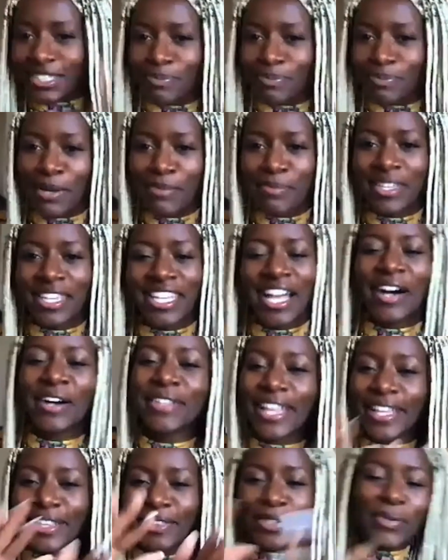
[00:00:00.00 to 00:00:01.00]

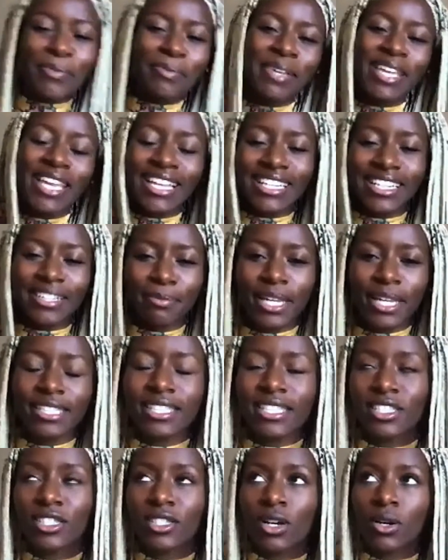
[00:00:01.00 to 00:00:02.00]
like loop me into
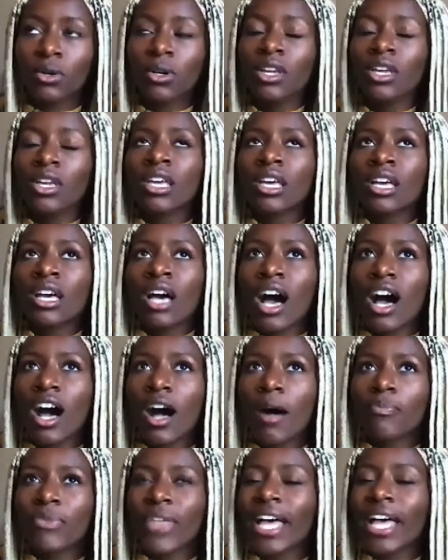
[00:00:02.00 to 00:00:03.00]
places. So
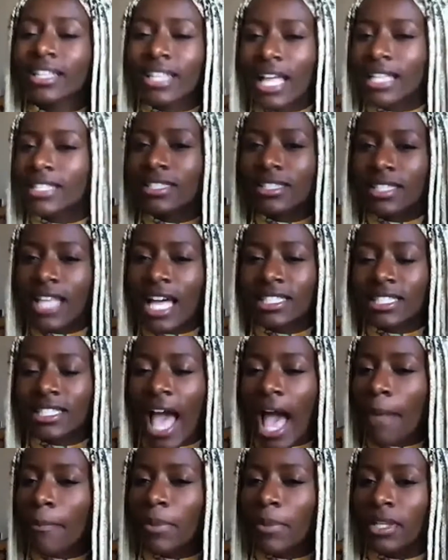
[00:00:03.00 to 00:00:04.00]
that's
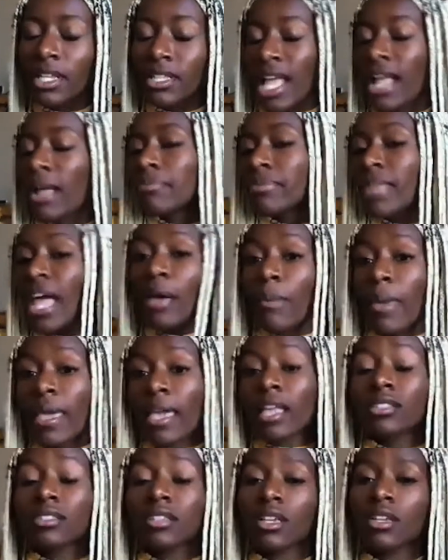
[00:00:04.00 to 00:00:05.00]
happened, and that may
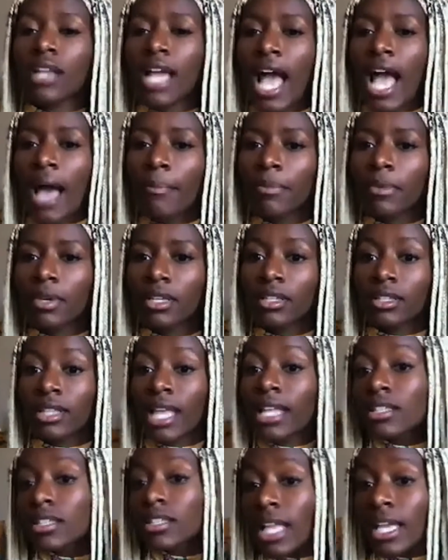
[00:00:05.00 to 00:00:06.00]
continue to happen.
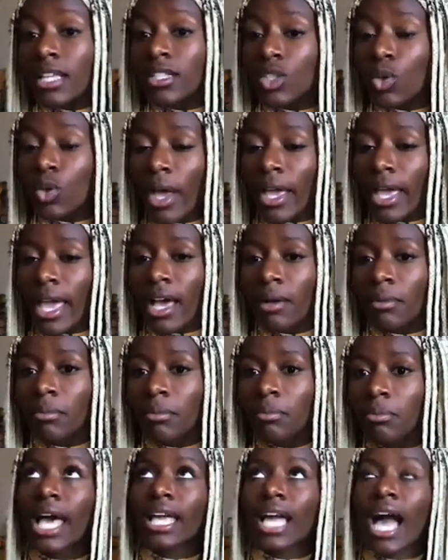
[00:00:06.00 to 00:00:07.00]
That is who I am,
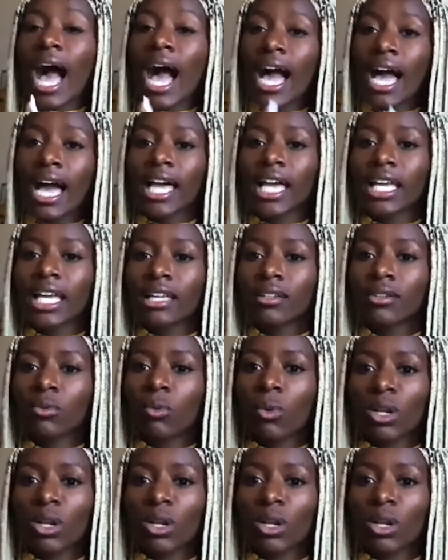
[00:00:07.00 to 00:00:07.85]
but I want to be